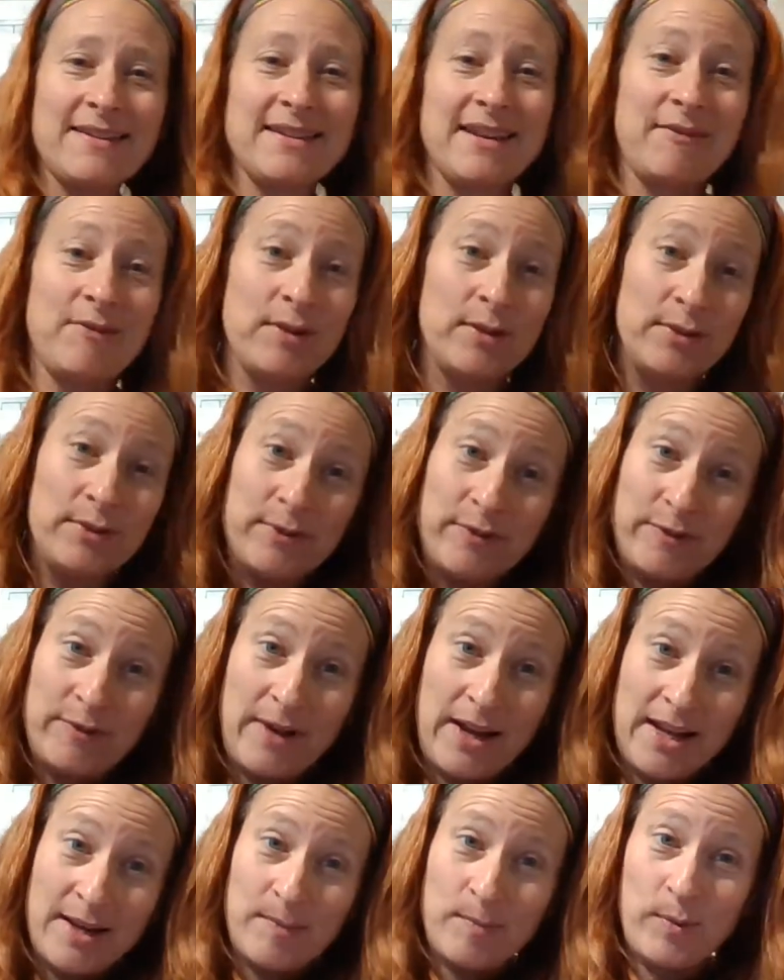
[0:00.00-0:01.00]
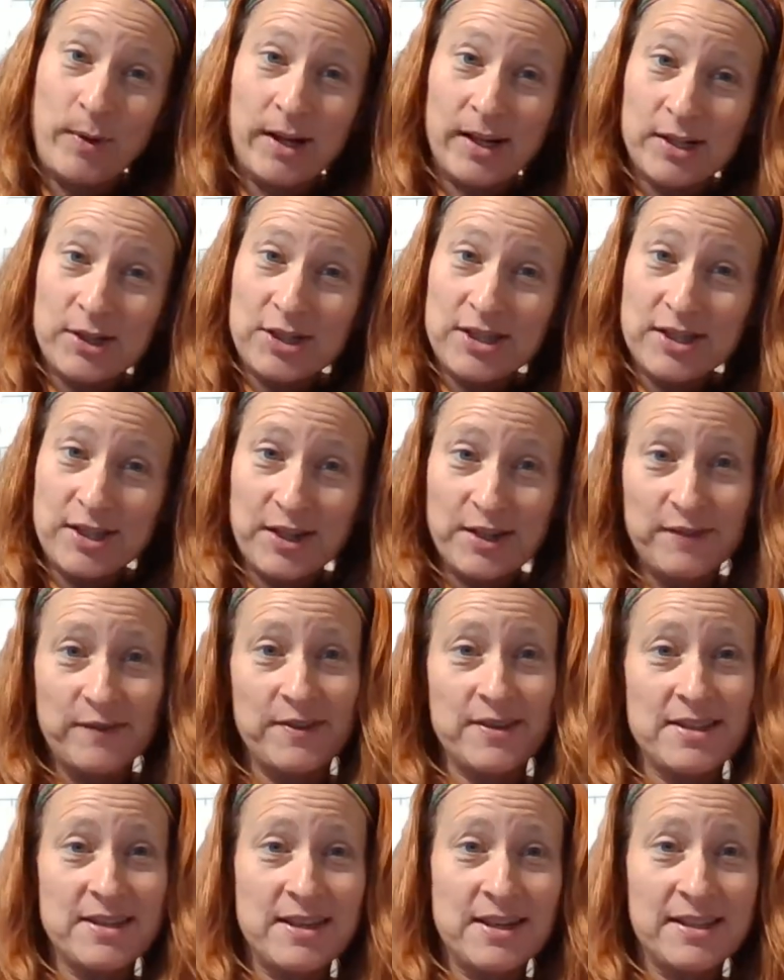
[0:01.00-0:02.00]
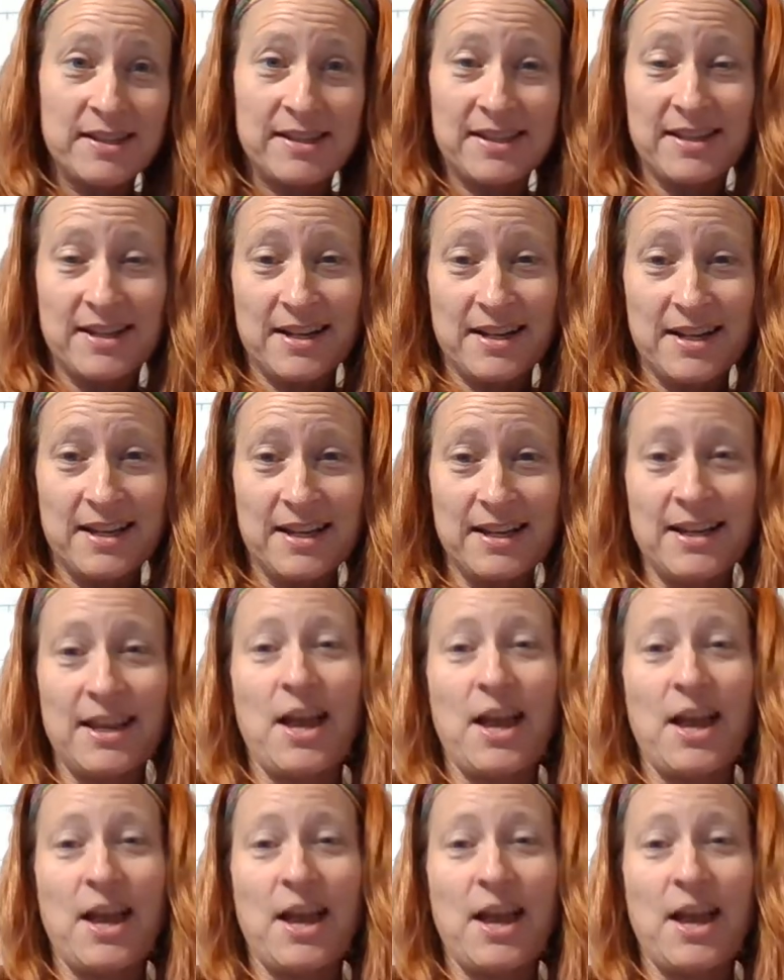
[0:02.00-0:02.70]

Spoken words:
I have a little friend, Branch, is going to visit us tonight.